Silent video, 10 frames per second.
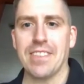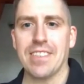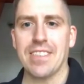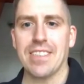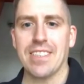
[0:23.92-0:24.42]

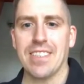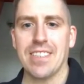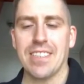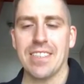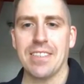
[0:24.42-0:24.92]

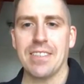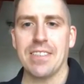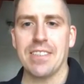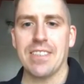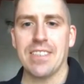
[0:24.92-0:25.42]

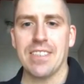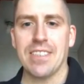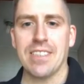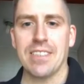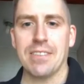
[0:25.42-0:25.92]

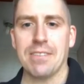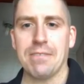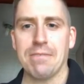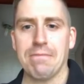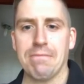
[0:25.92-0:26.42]

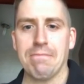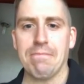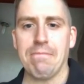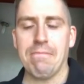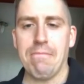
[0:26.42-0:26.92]

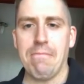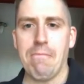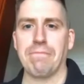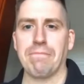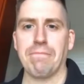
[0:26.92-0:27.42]

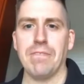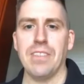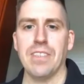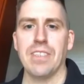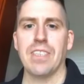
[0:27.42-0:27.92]

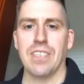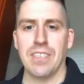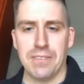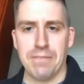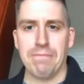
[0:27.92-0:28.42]

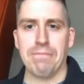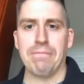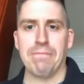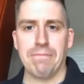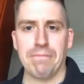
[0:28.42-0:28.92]

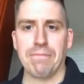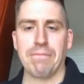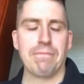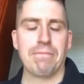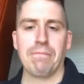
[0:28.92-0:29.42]

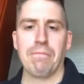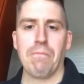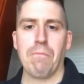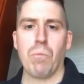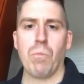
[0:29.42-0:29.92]

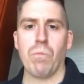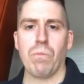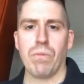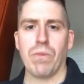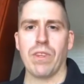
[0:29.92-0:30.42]

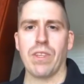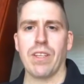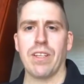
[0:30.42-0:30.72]
[no speech]